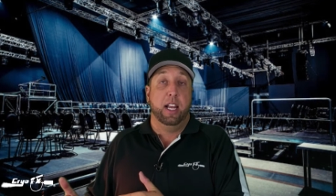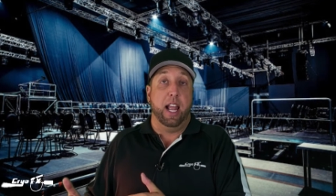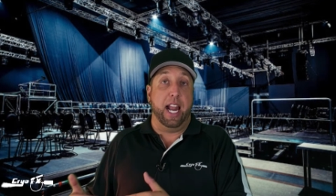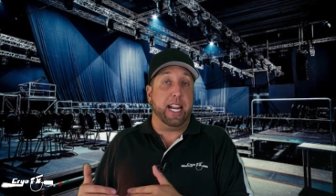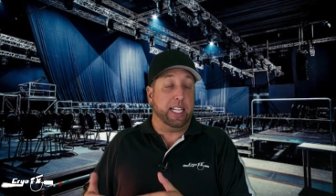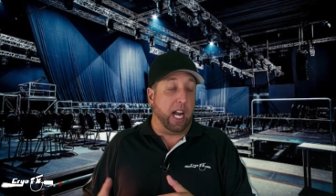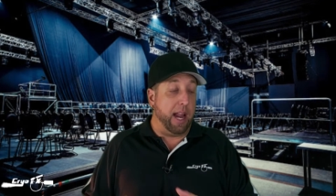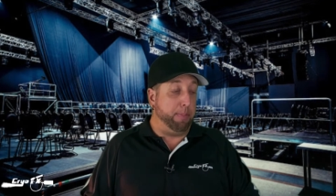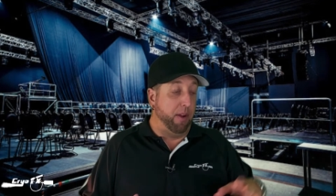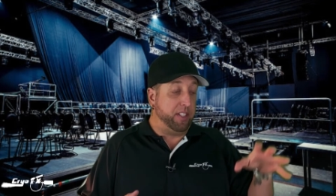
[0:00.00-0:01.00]
Any
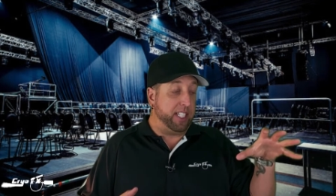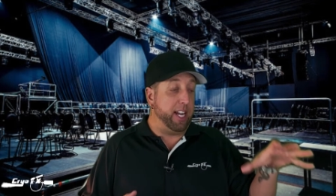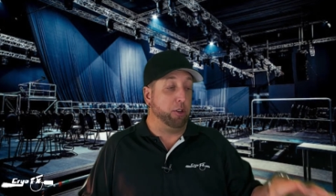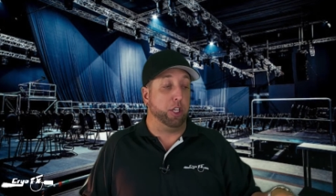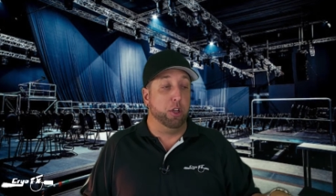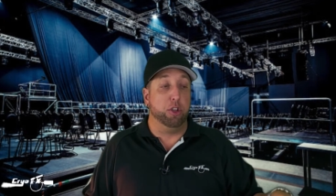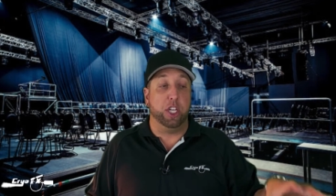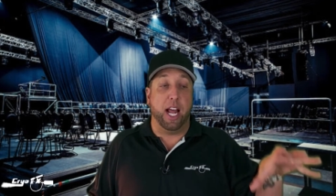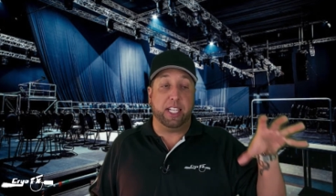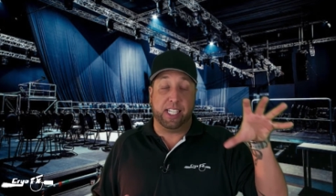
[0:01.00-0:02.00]
type of CO2
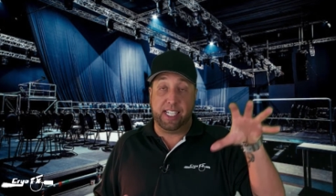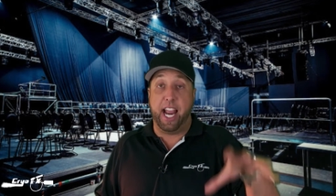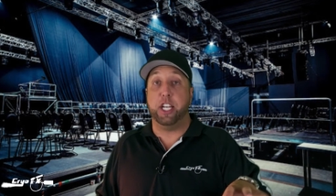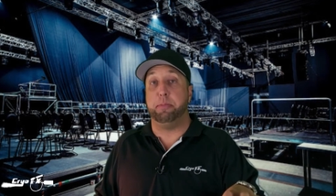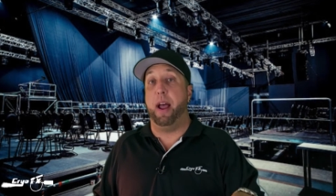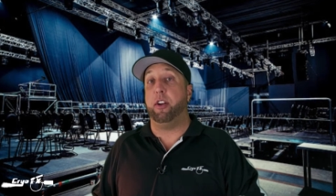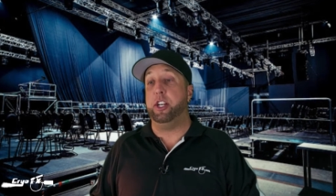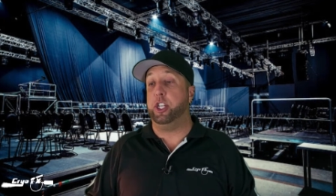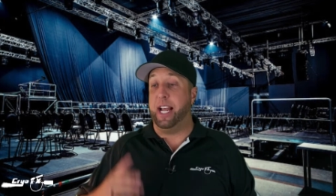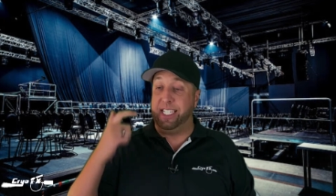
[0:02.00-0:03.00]
jets, stage
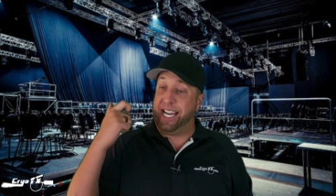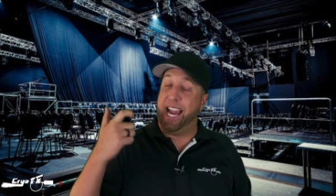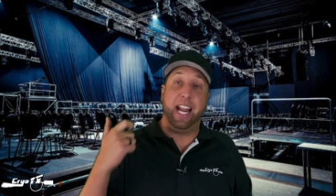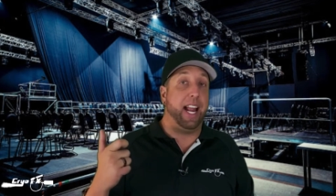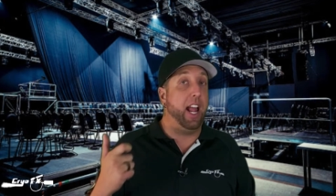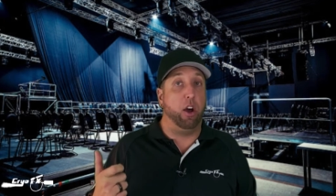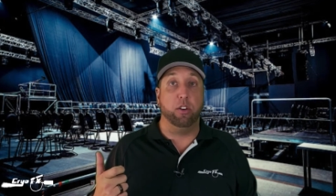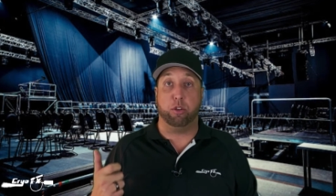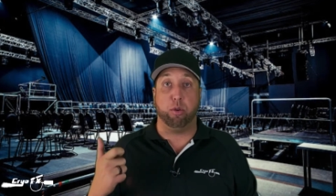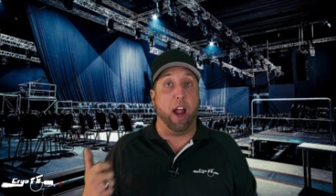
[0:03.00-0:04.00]
mounted jets,
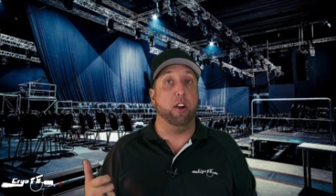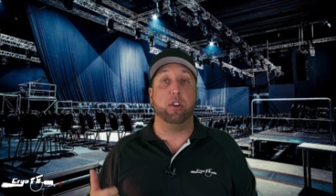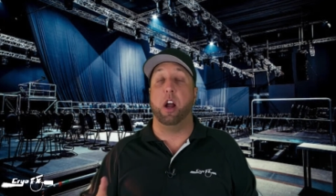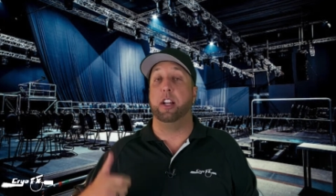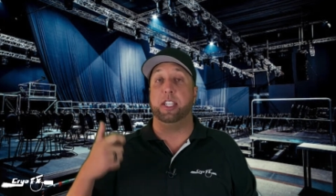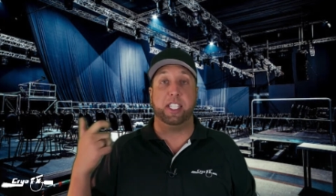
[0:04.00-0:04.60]
handheld, cryo guns,